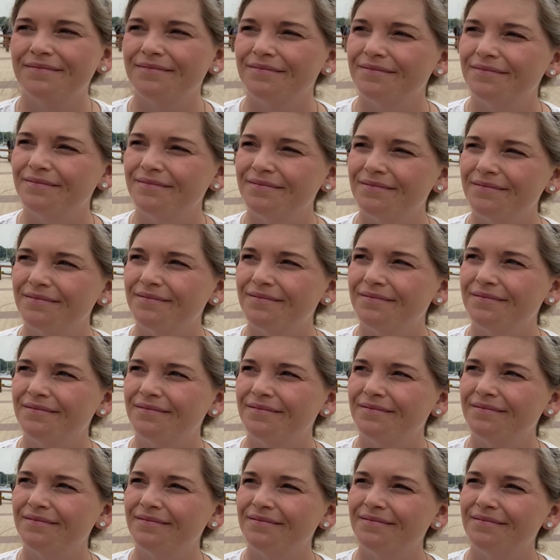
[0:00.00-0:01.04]

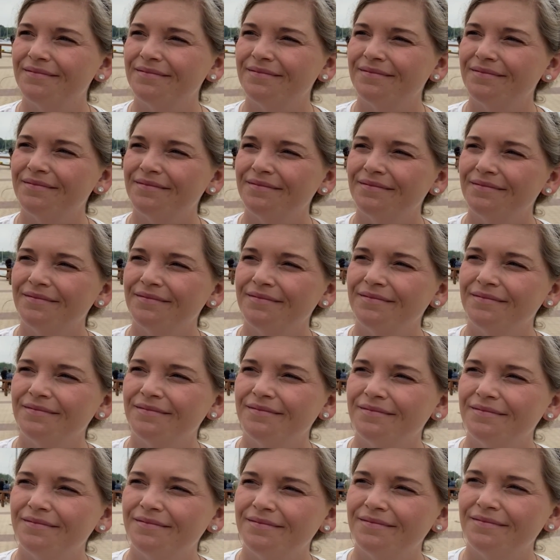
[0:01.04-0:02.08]

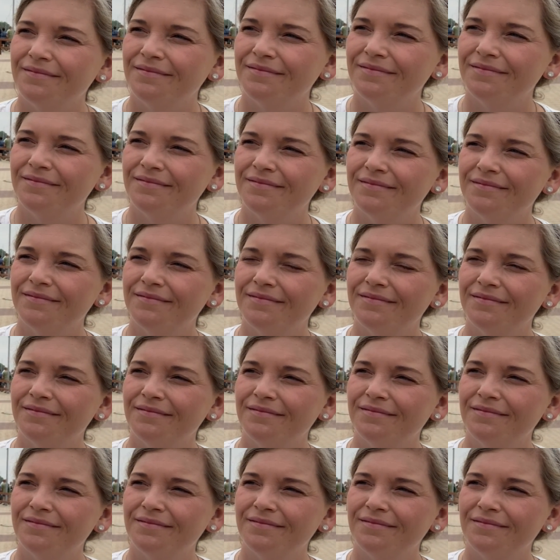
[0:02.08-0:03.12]

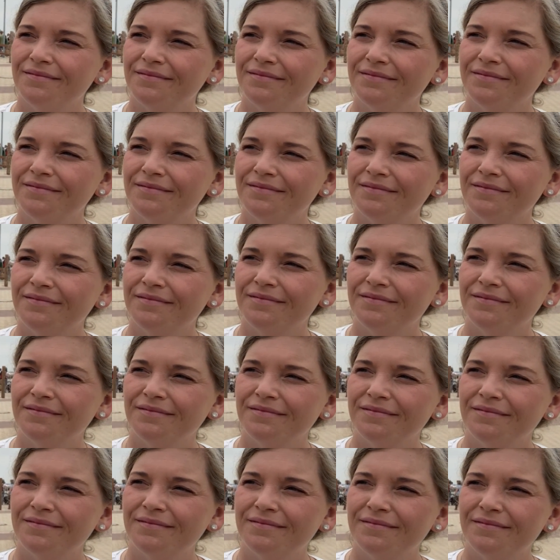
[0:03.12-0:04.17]

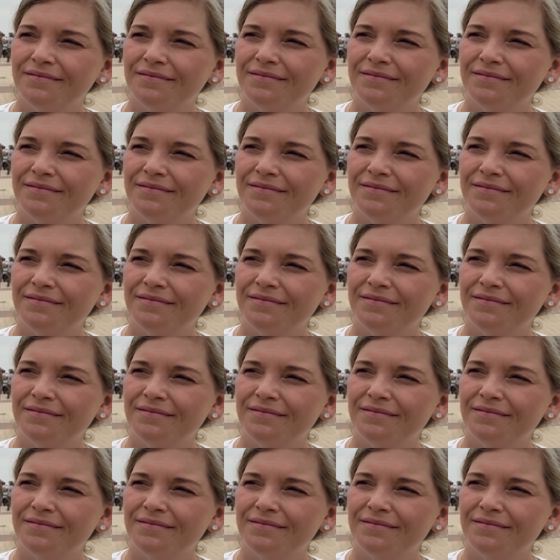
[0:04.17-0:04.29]
This person isn't speaking.